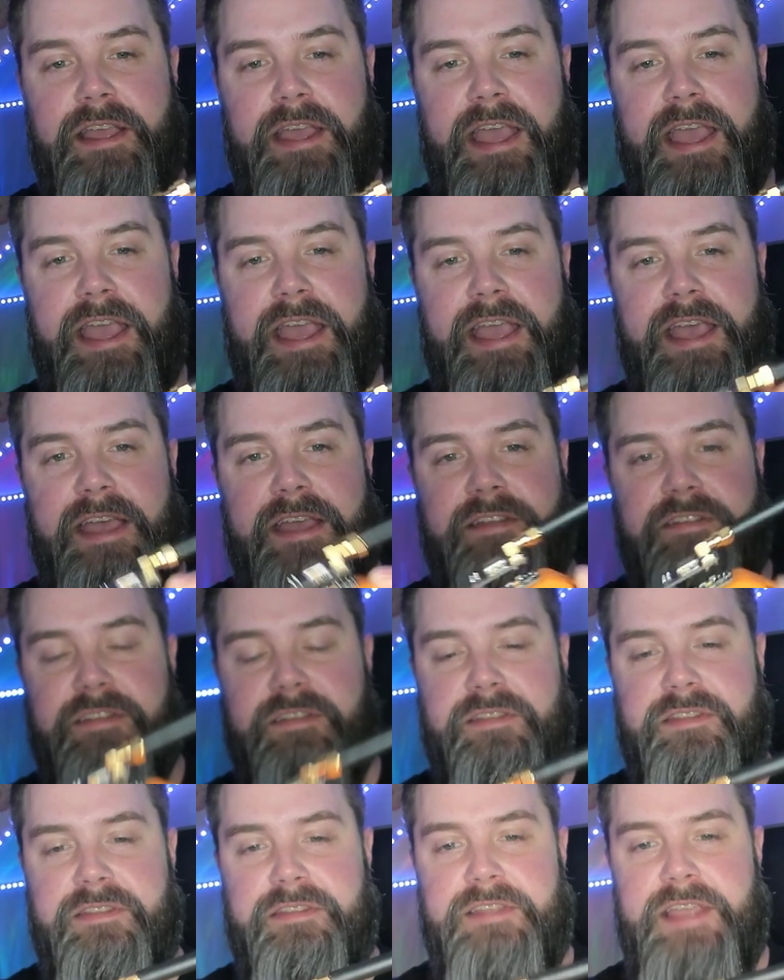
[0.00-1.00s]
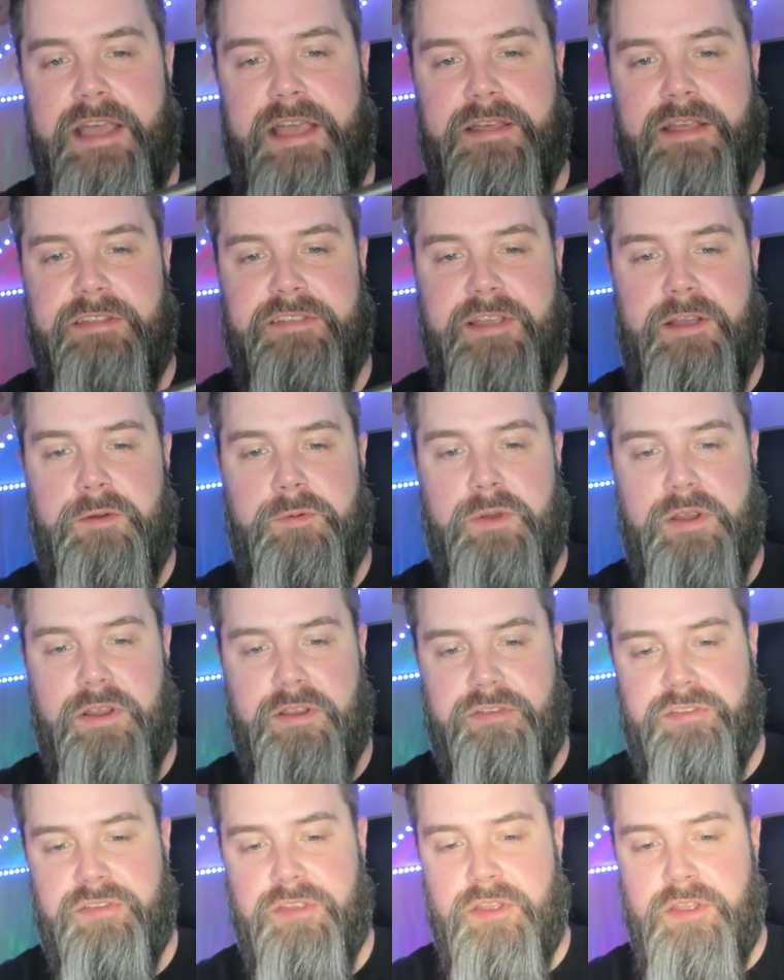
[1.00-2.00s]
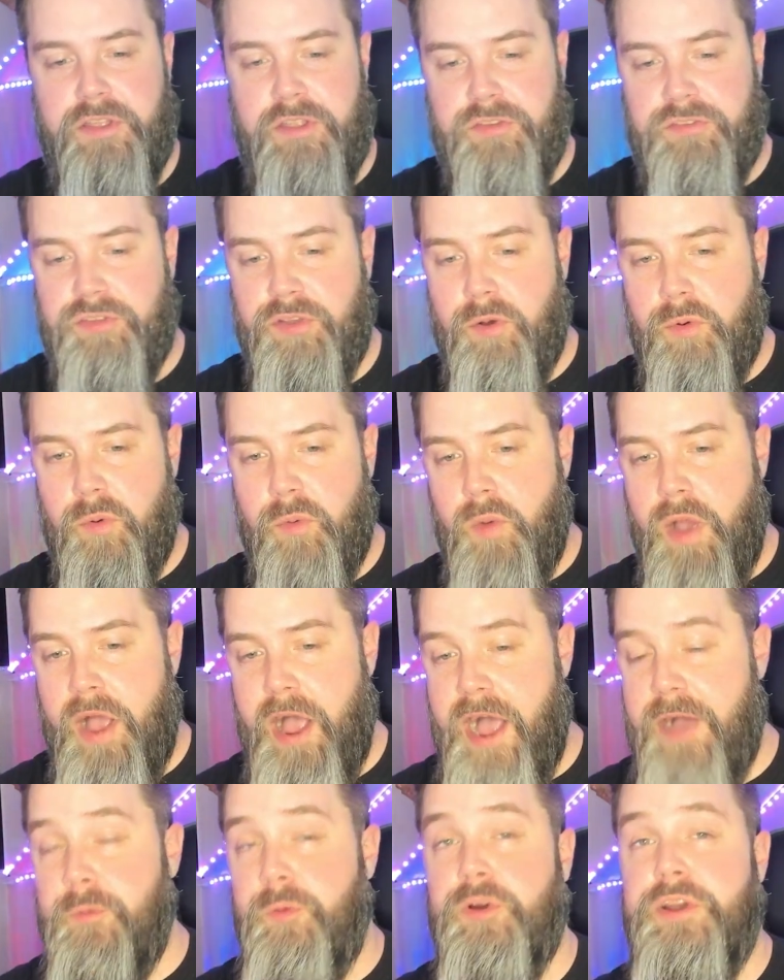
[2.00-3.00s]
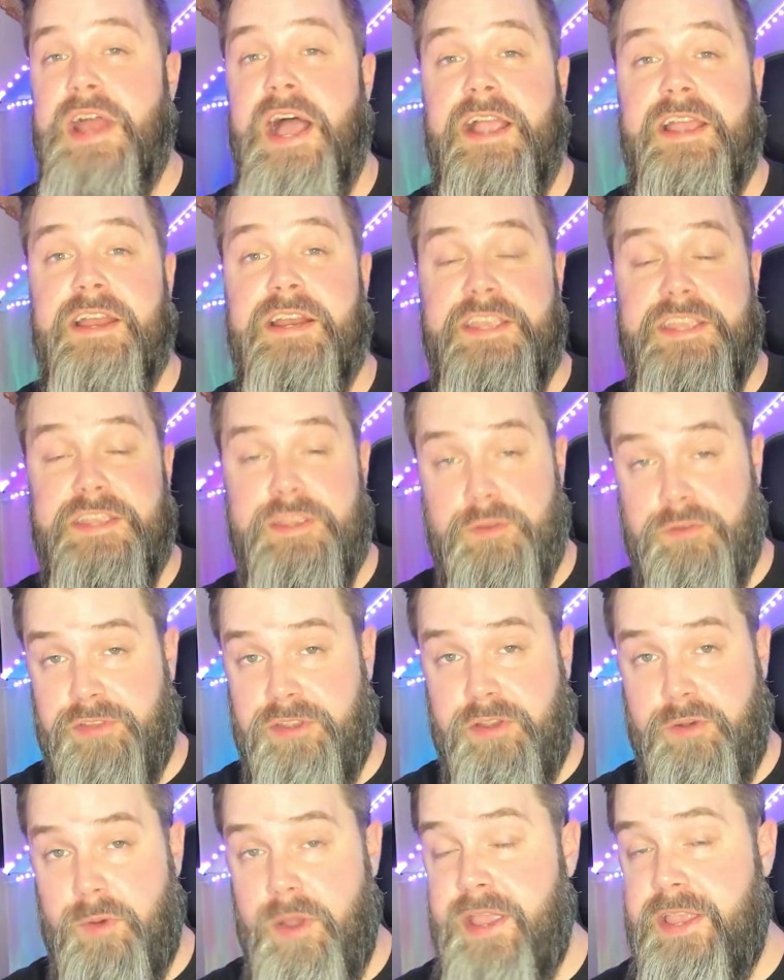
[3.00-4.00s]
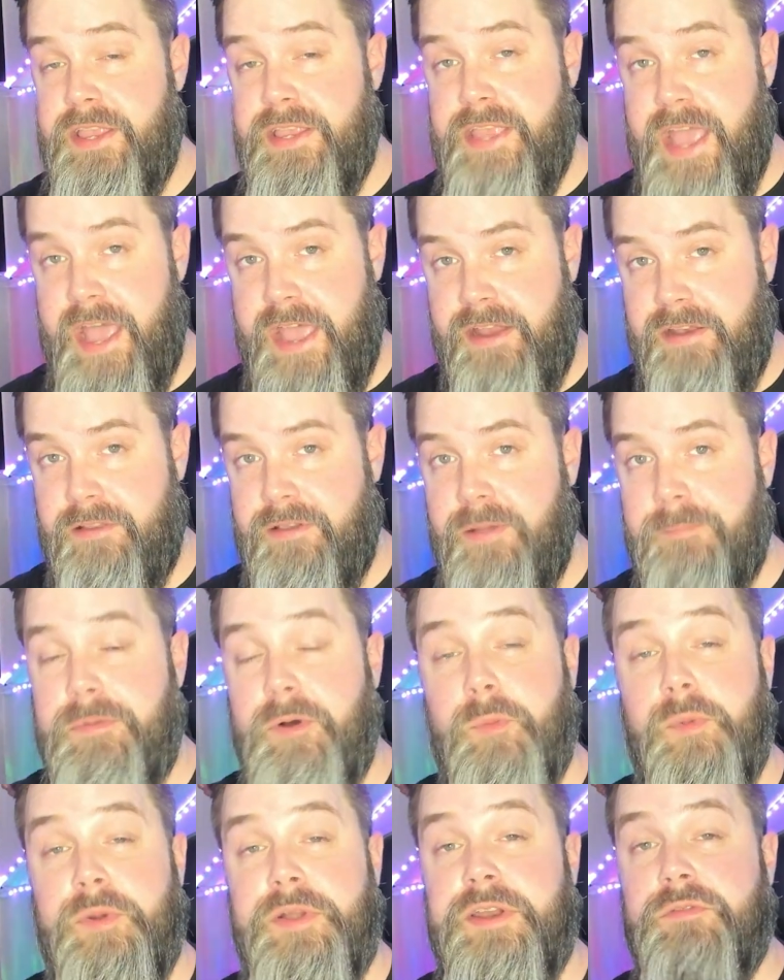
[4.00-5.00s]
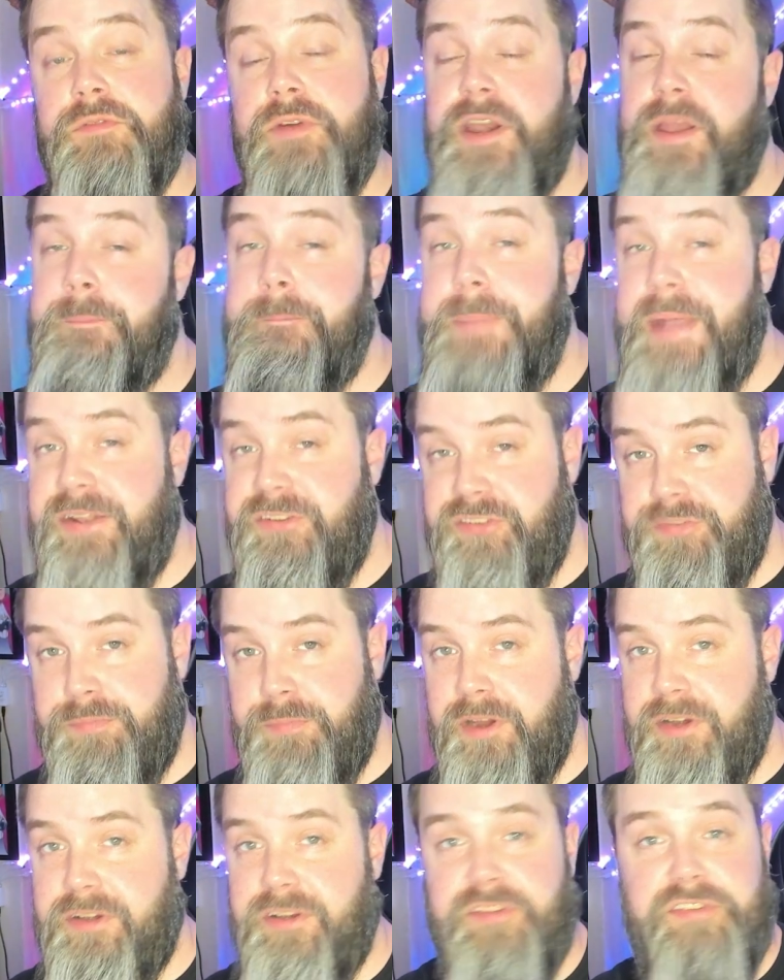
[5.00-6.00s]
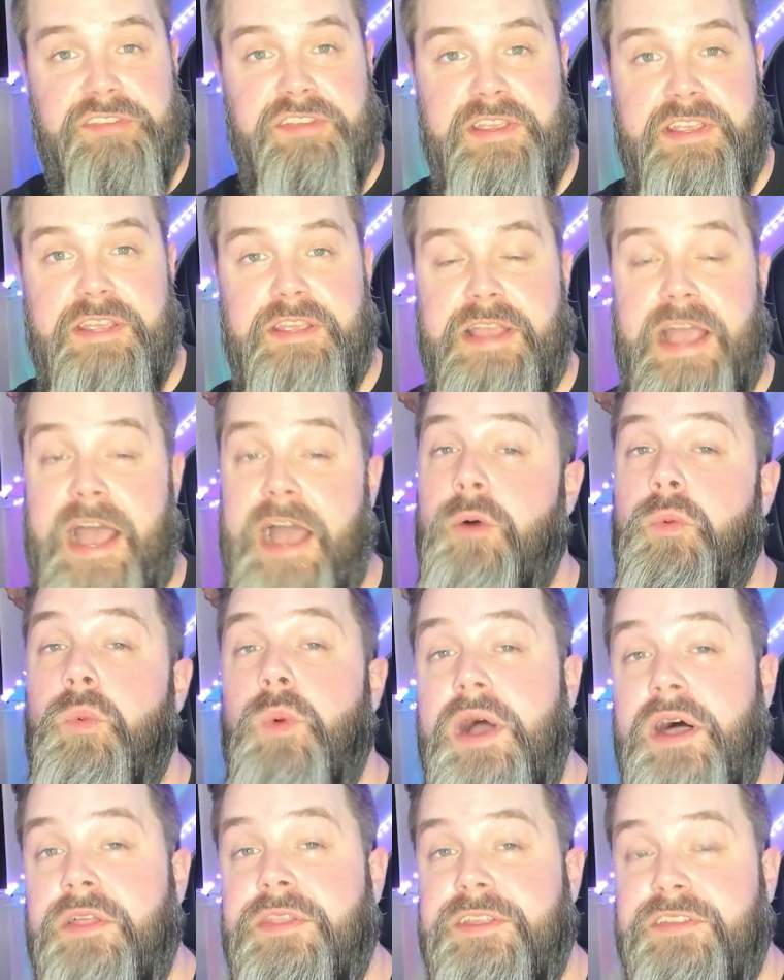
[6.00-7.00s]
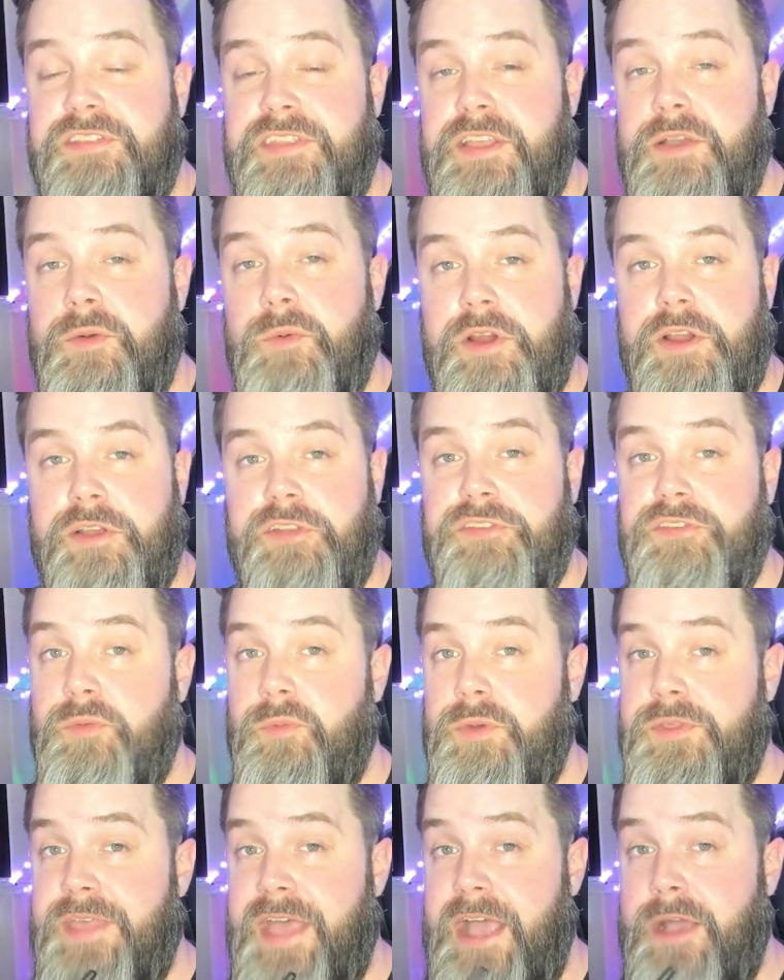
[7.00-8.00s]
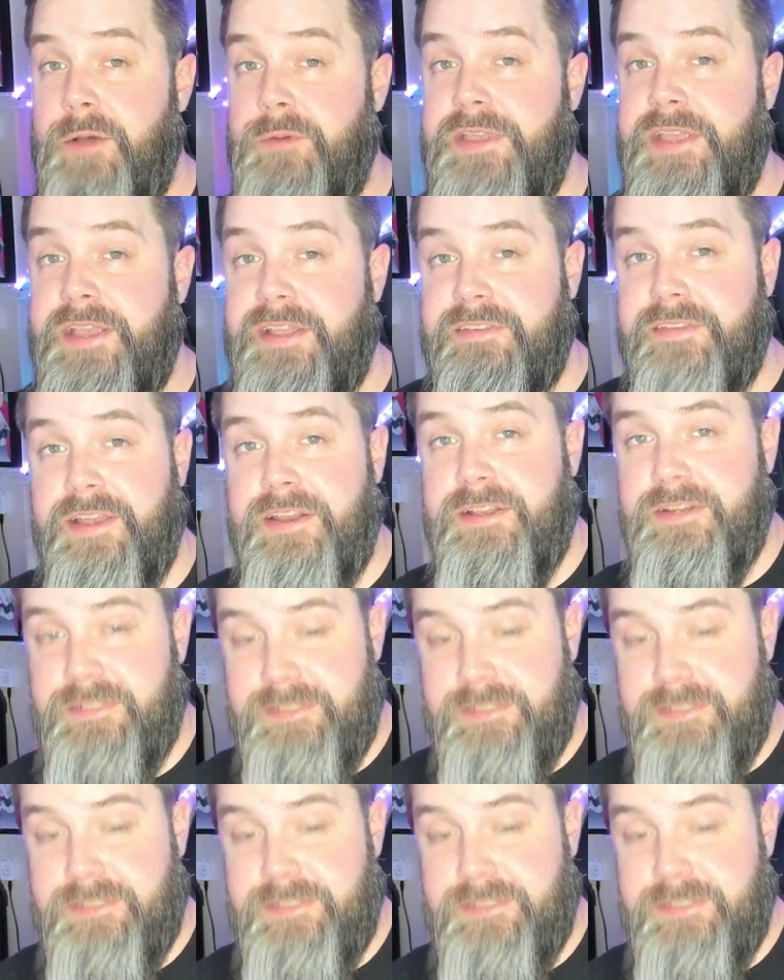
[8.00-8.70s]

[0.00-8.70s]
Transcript: And yeah, that's how it works. So we're not going to use it quite yet, but we're going to run a benchmark to see how well this thing works without the antenna.